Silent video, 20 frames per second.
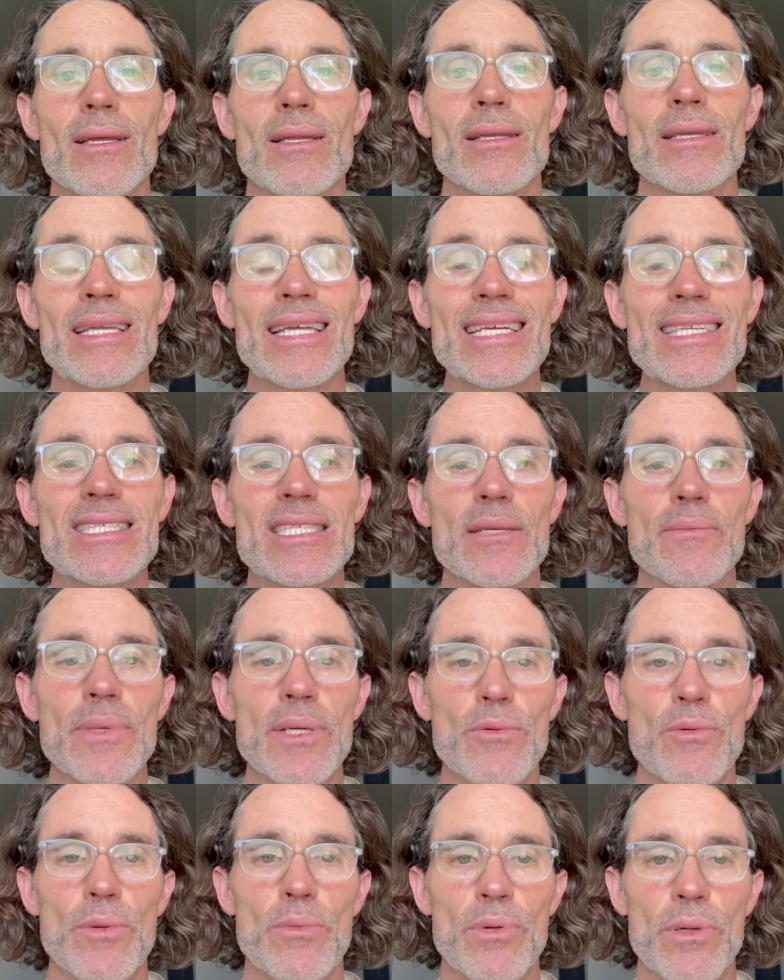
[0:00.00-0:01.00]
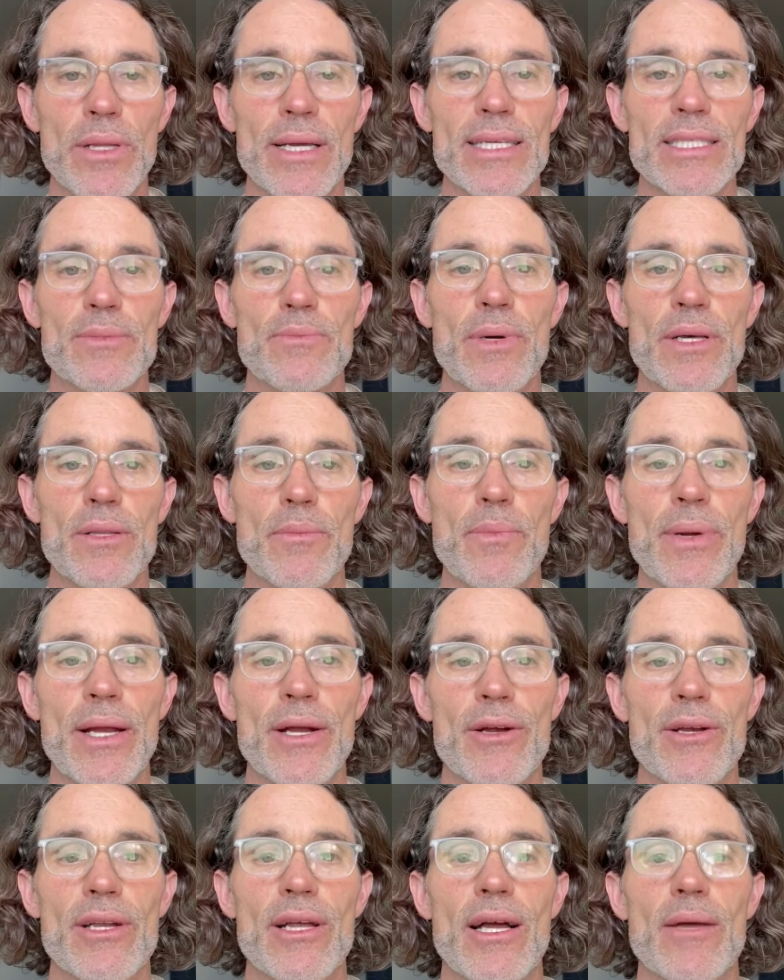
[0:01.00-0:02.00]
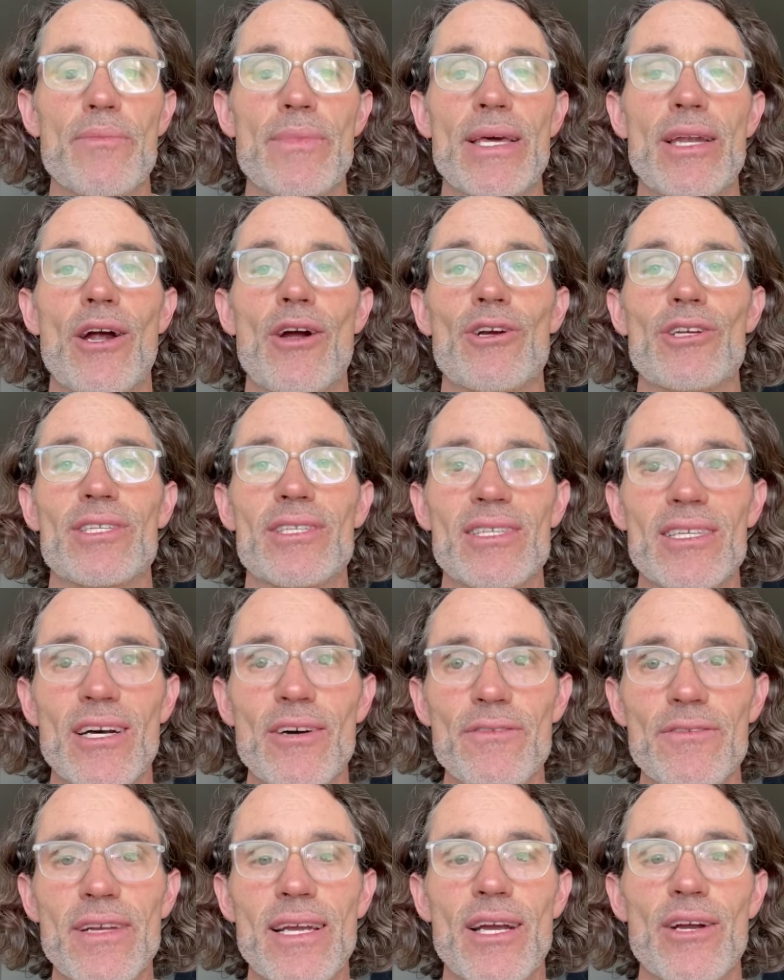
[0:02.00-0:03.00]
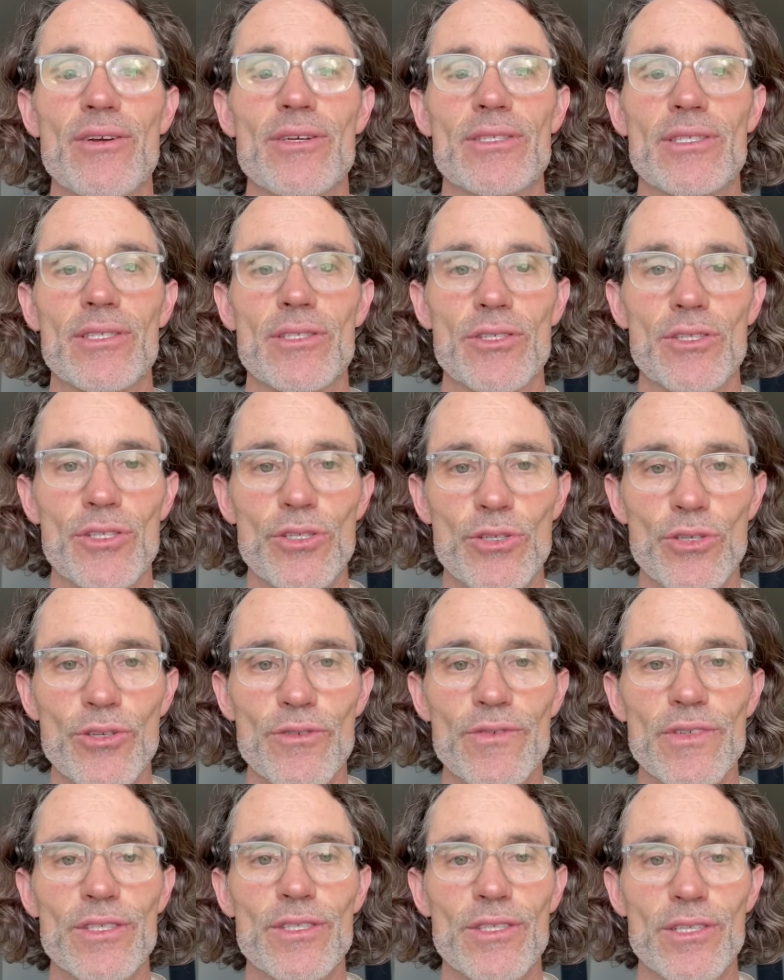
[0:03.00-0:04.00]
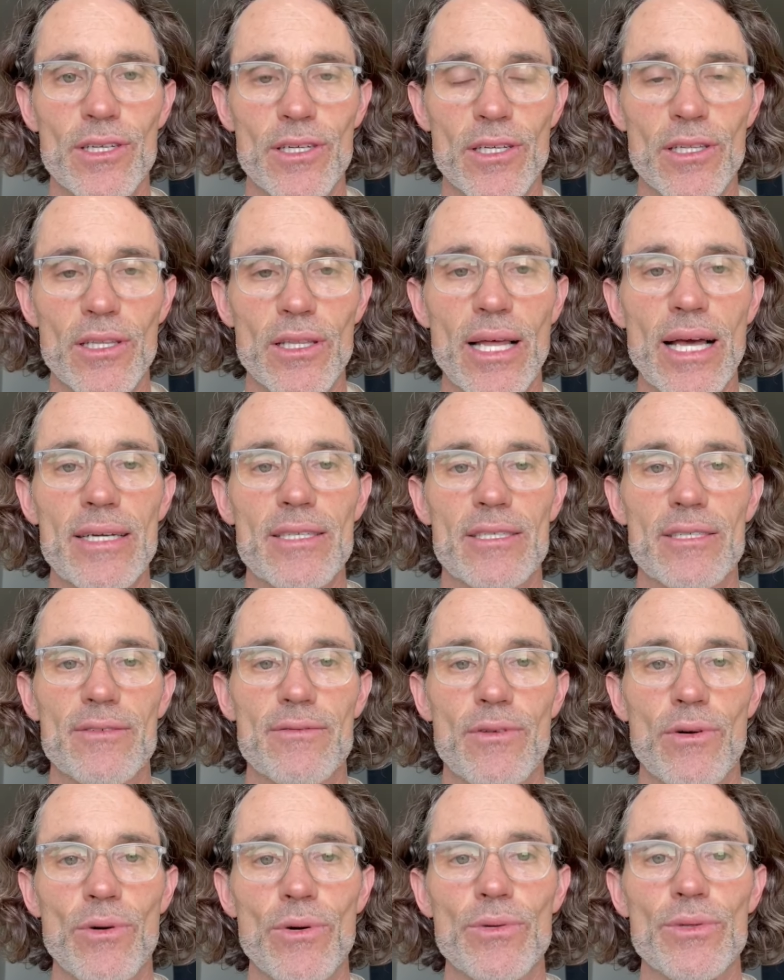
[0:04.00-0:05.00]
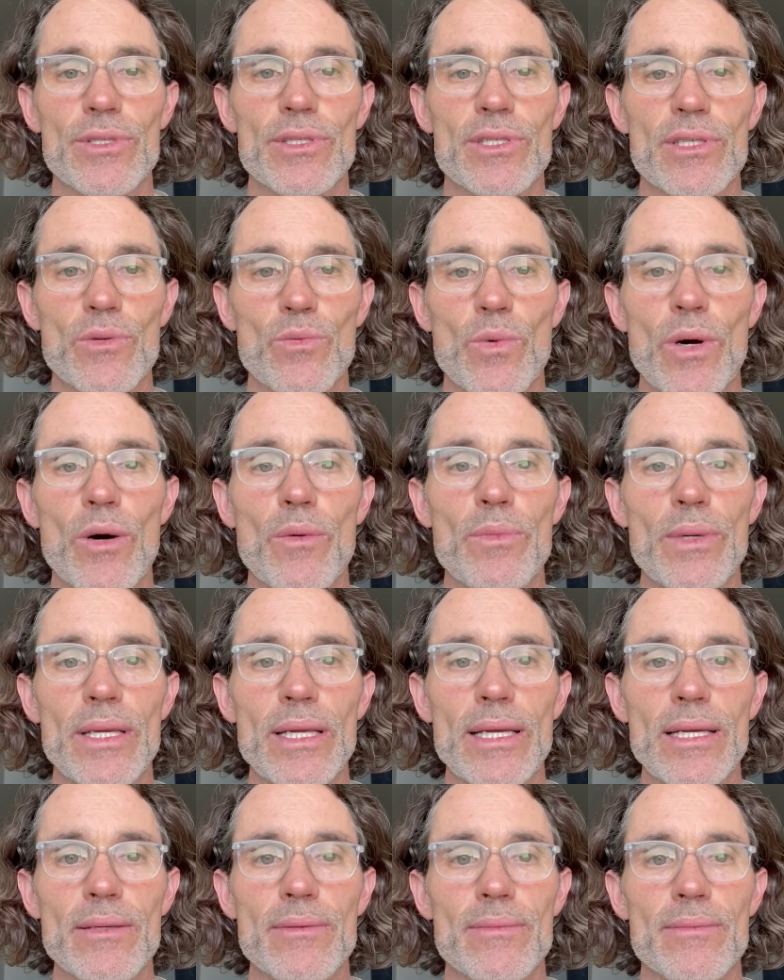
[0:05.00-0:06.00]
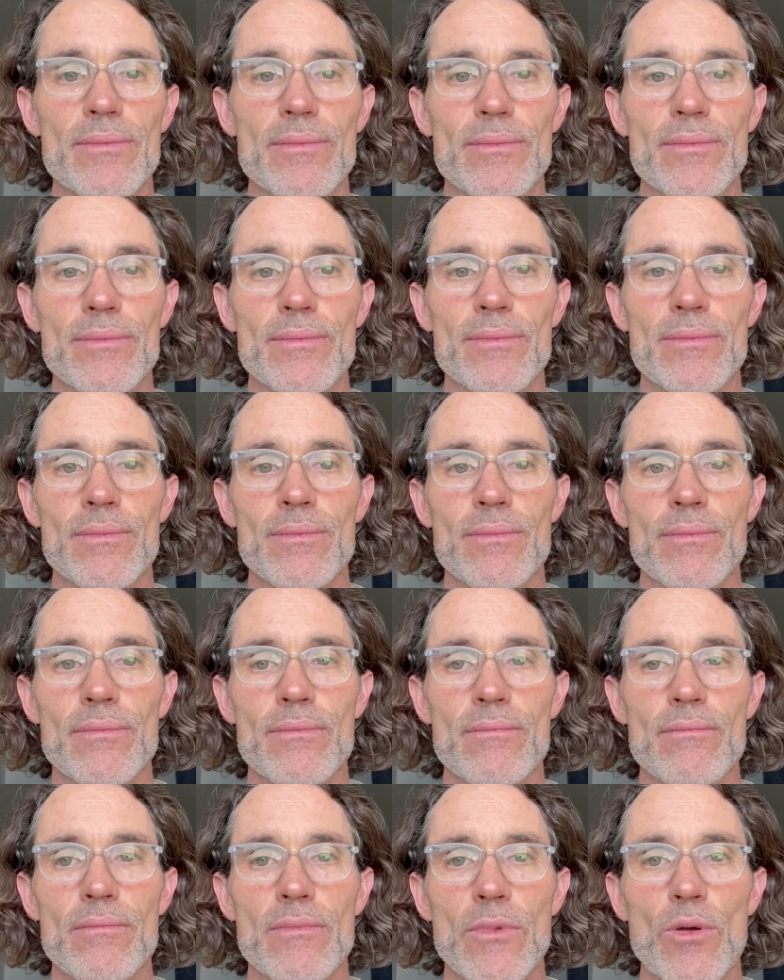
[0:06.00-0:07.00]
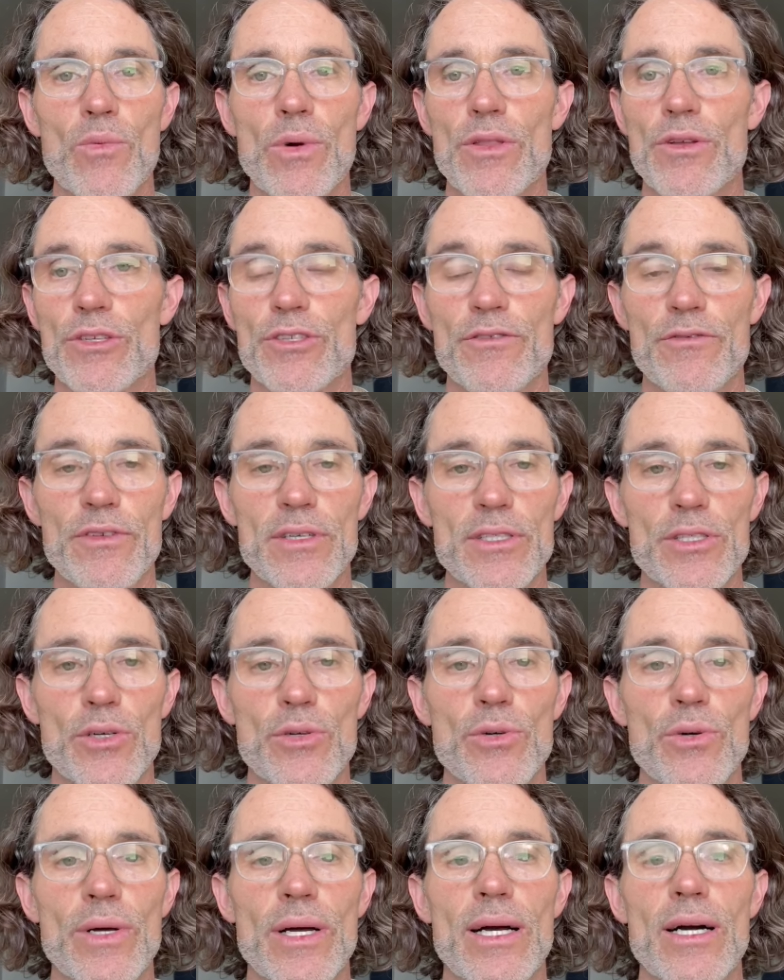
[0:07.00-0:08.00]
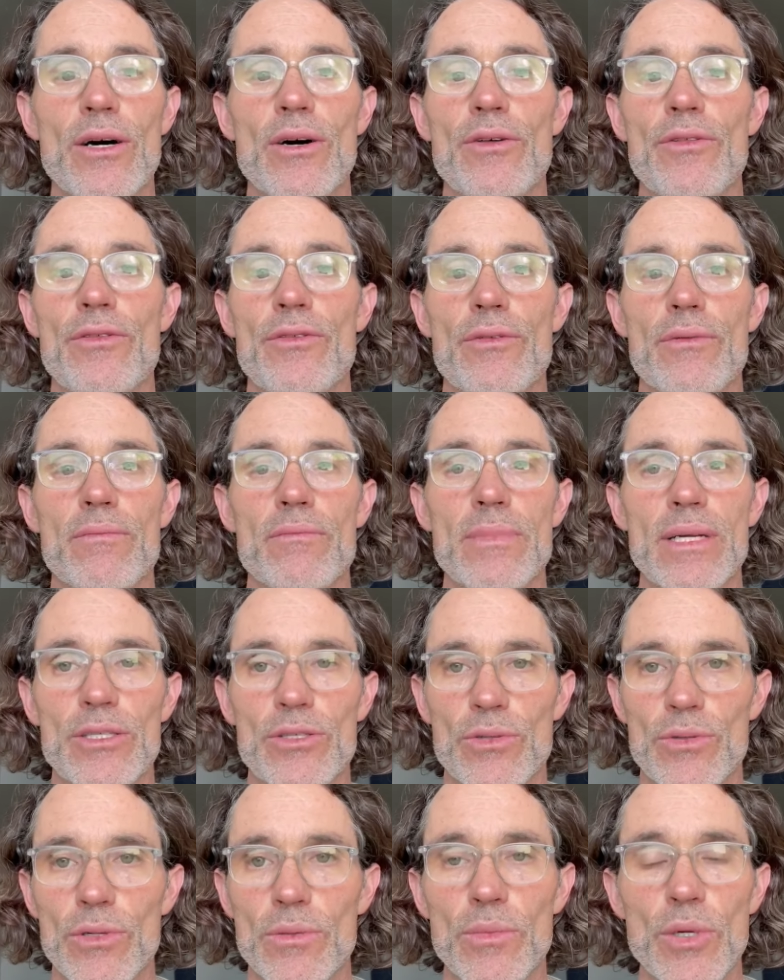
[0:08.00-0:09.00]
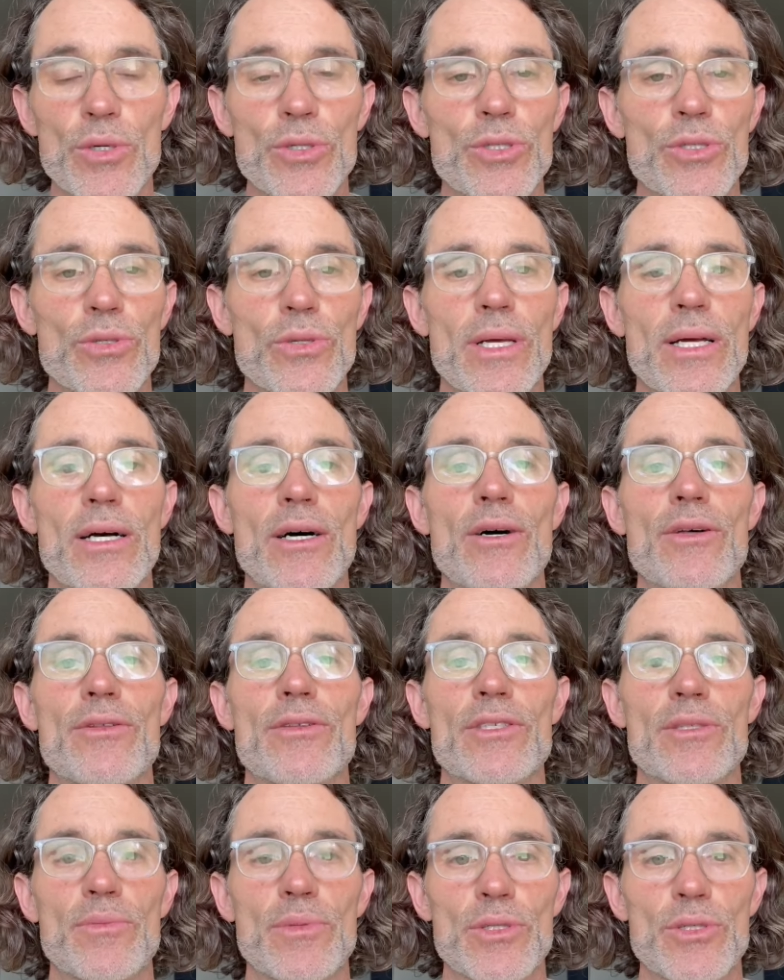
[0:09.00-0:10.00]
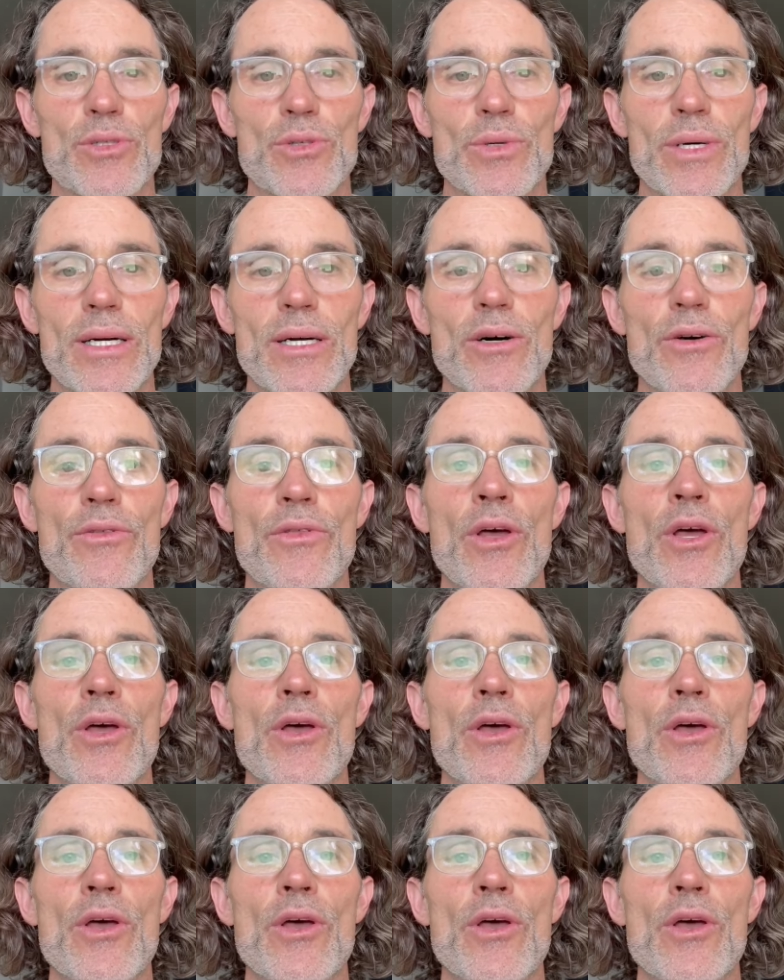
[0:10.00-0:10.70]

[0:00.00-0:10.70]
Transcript: needs to be replaced by the paradigm that our self-care is in service to collective wholeness and well-being. Whether it's physical health, mental, emotional health, spiritual health,